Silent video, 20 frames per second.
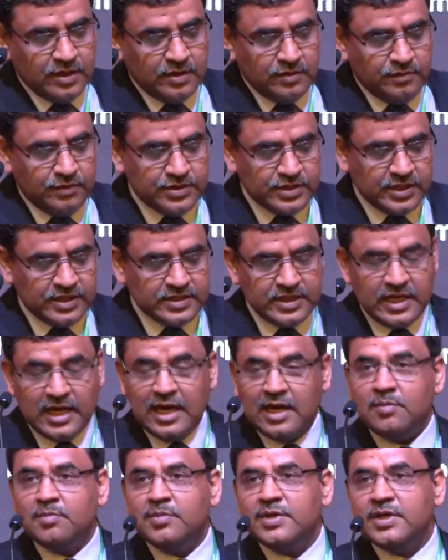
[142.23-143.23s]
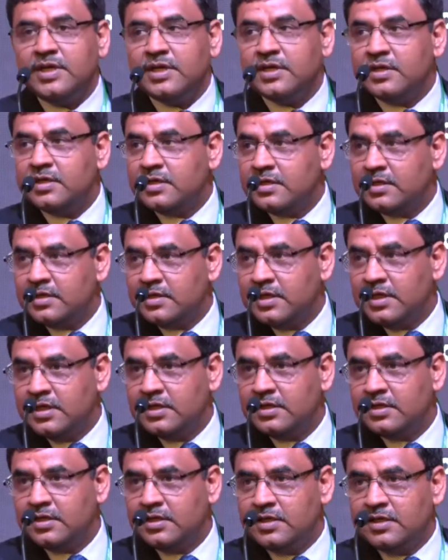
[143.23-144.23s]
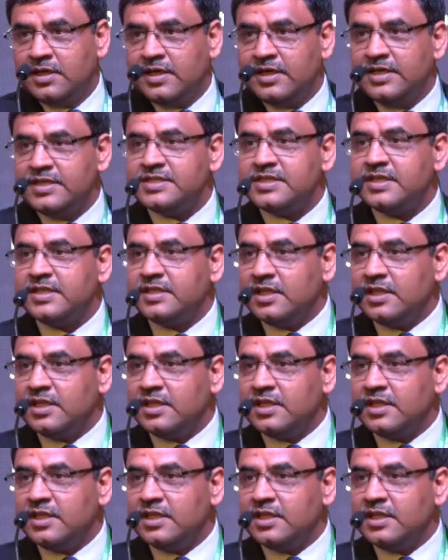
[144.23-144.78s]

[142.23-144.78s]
which has helped in increasing